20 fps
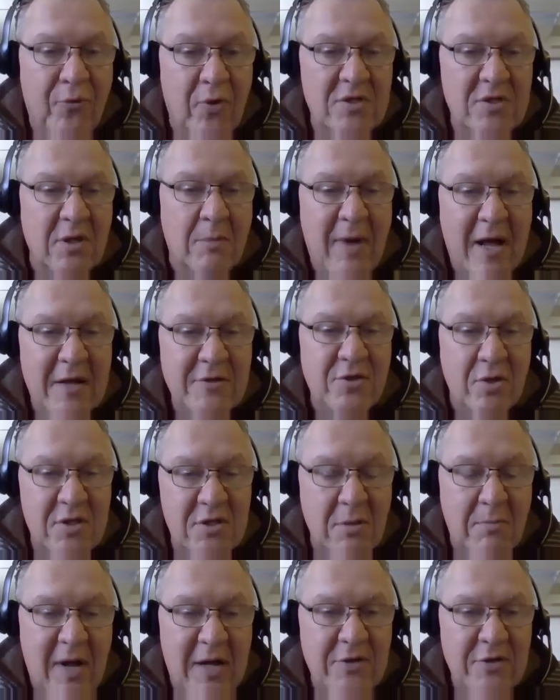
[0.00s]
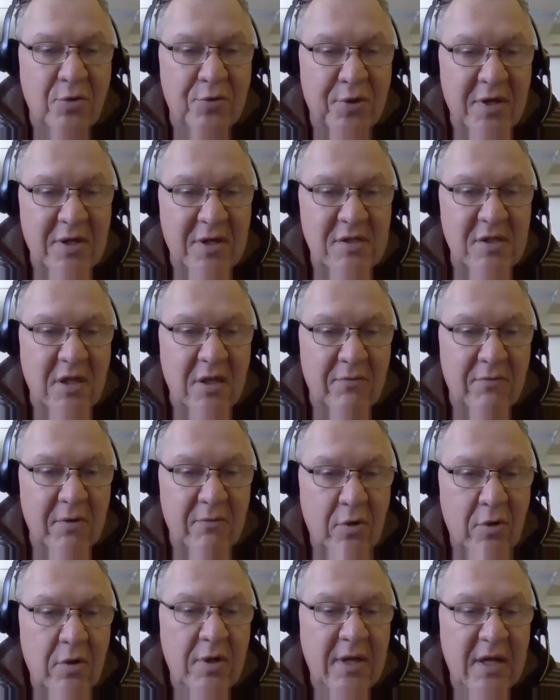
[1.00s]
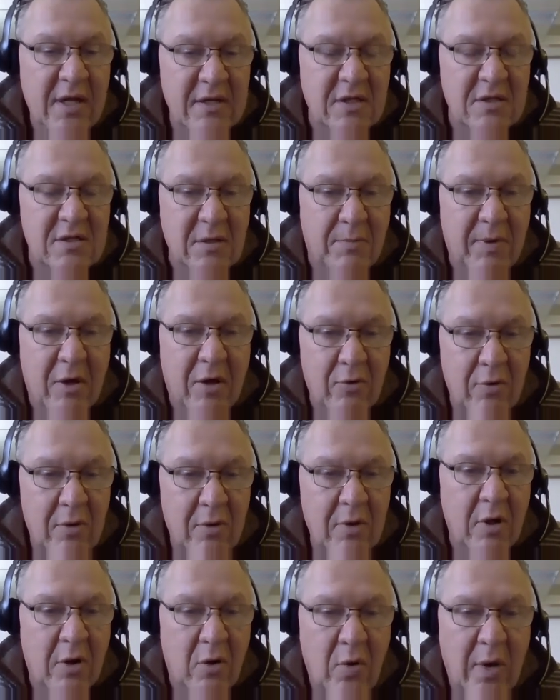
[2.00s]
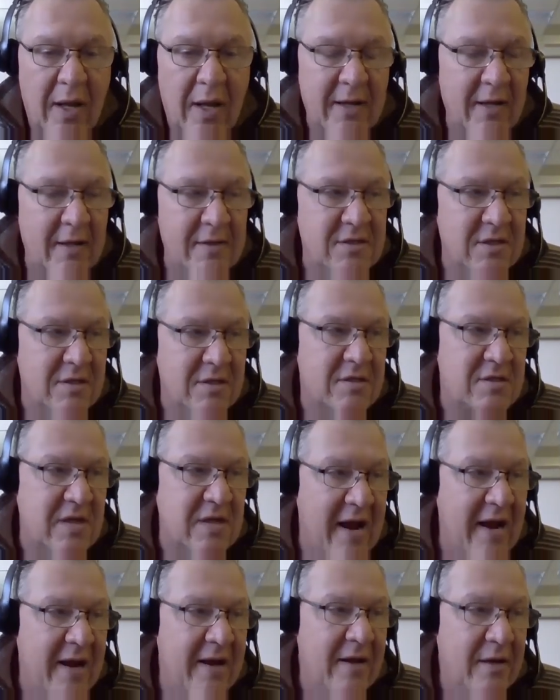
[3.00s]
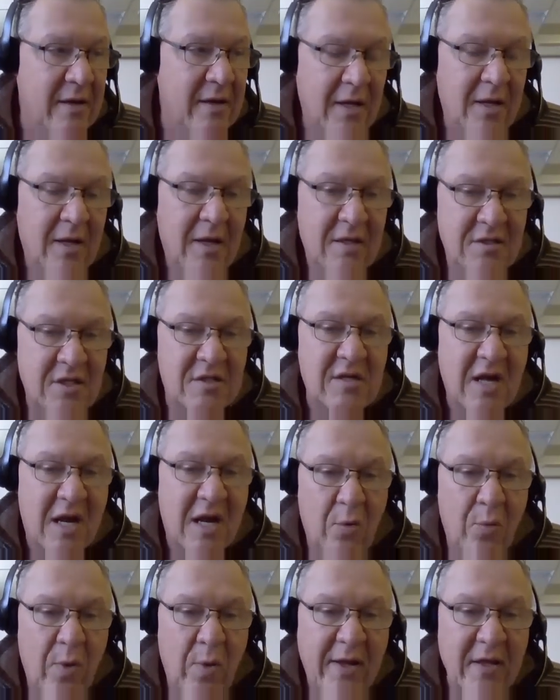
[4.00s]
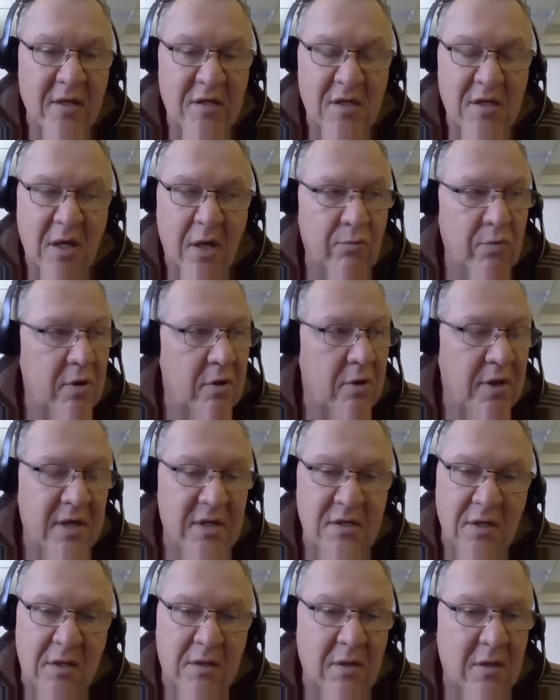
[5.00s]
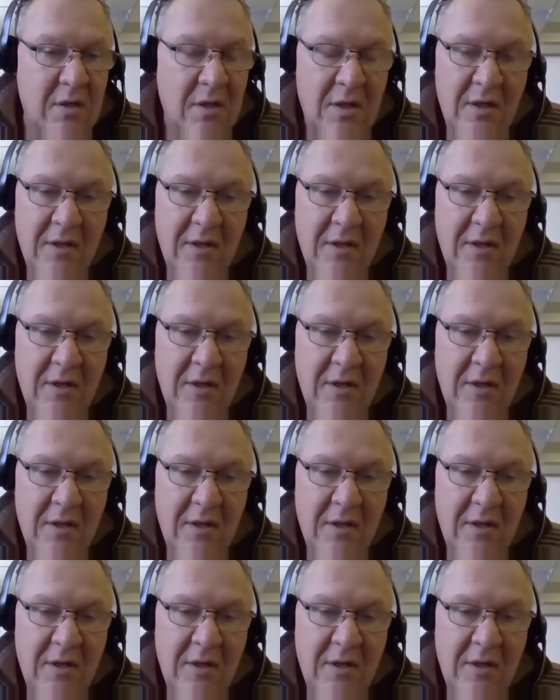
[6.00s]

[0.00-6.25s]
for it's the macho thing, Steve. It really is. It's about, it's a sign of weakness. And it really isn't.